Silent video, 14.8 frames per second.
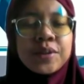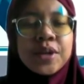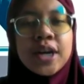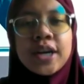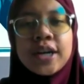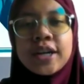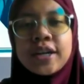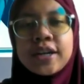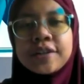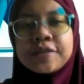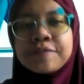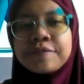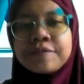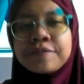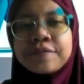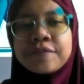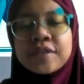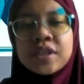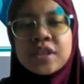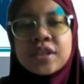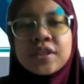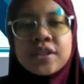My
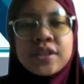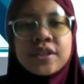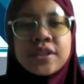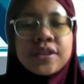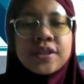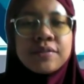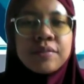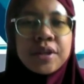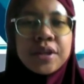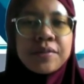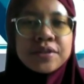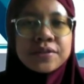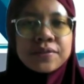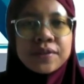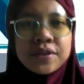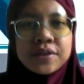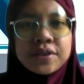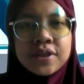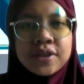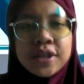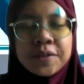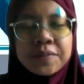name is Far.
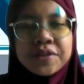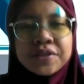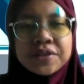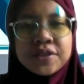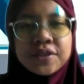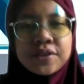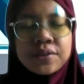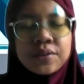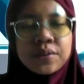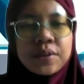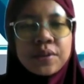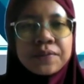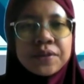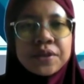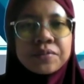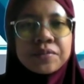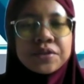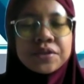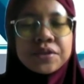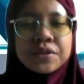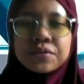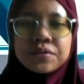I'm the CEO of Farbit
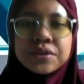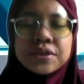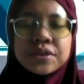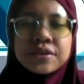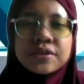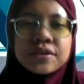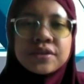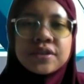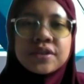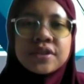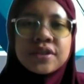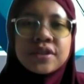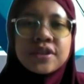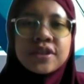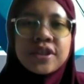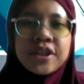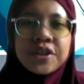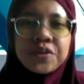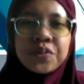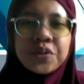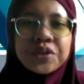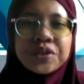Solutions, and
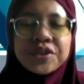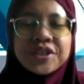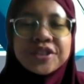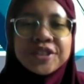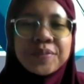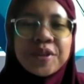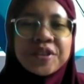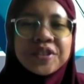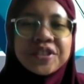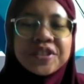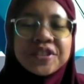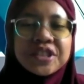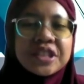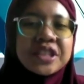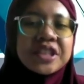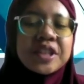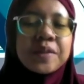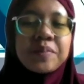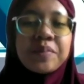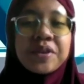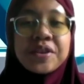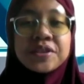we're not a typical engineering
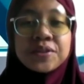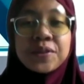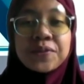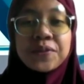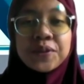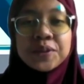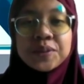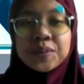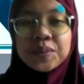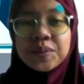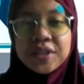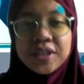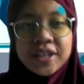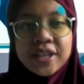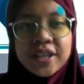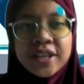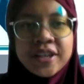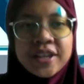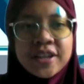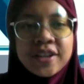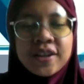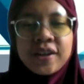company. So for today,
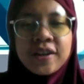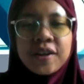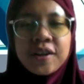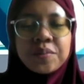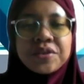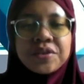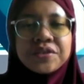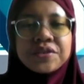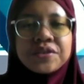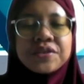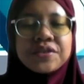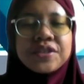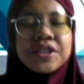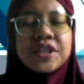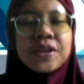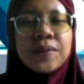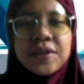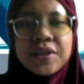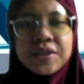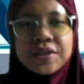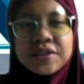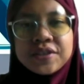I'll be introducing our
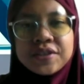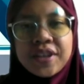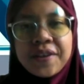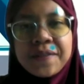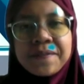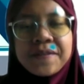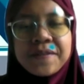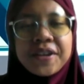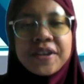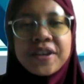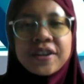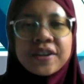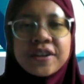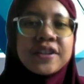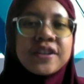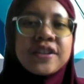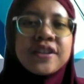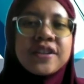leaders, and they are.